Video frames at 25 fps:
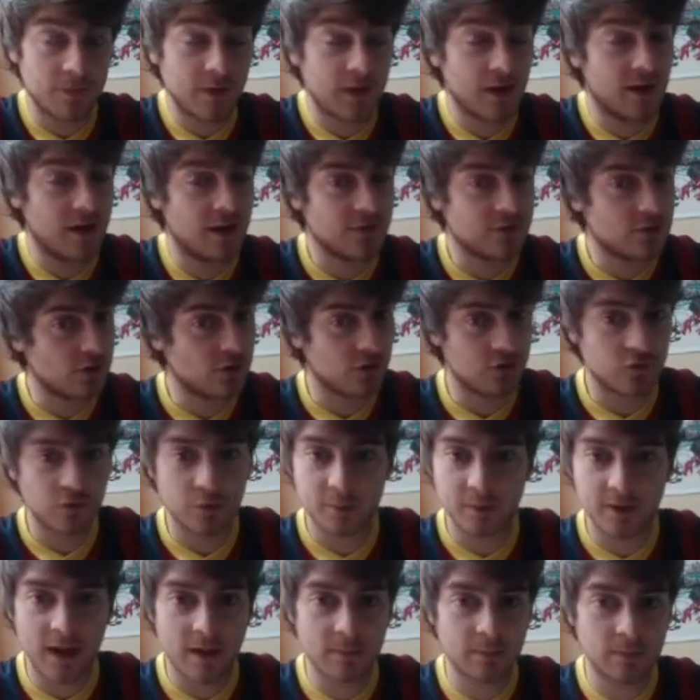I should have
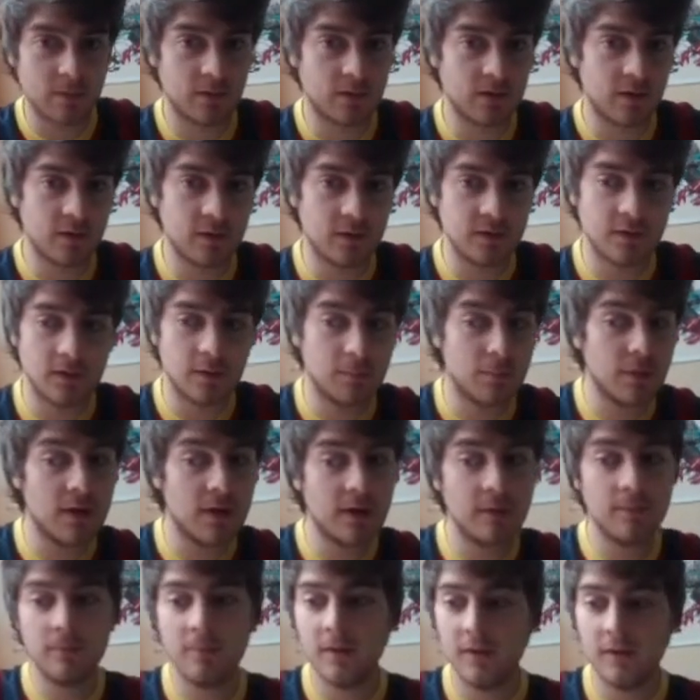triple captain Gundogan,
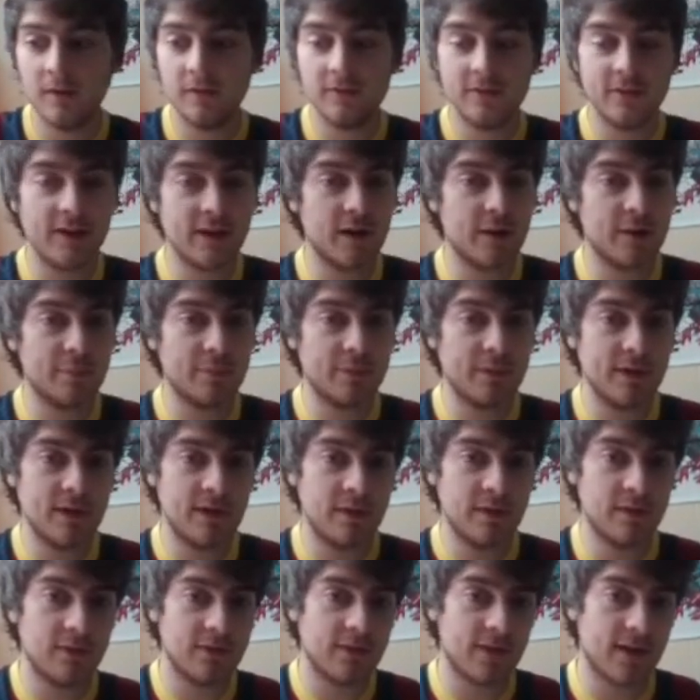but he's not going to play
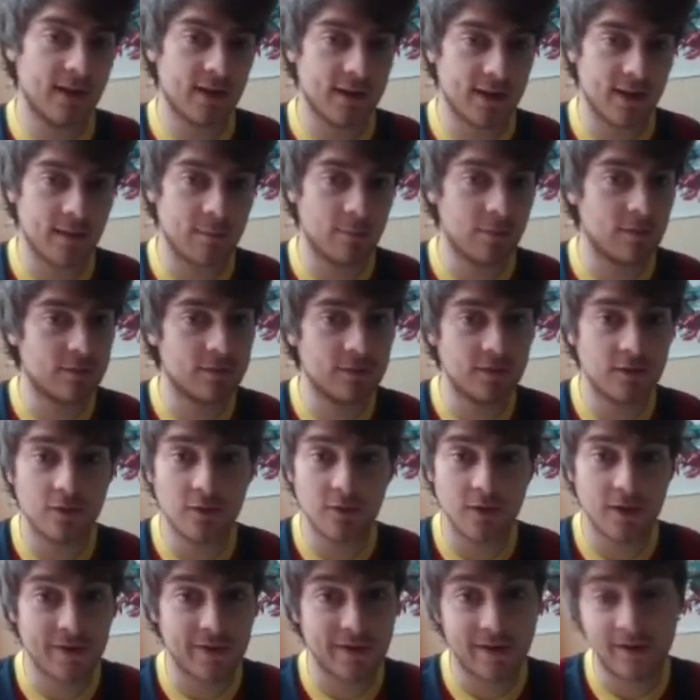the second game. He's
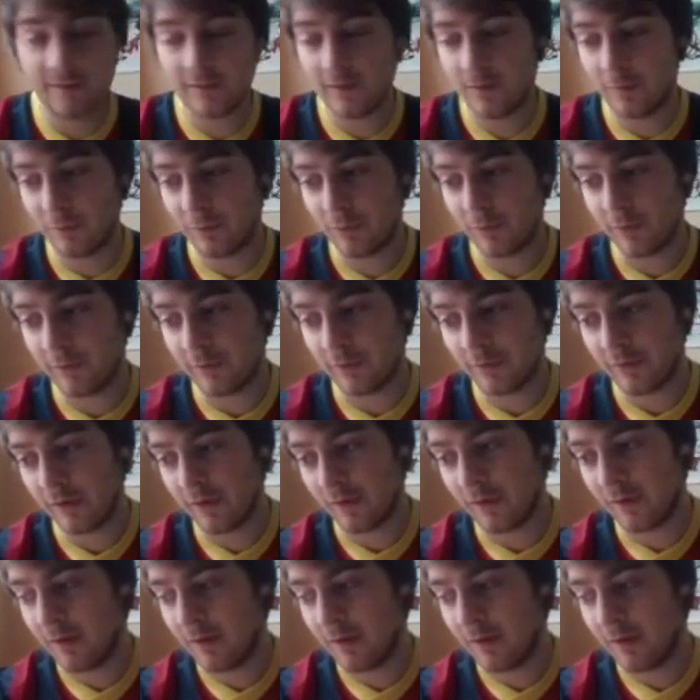still got 19 points.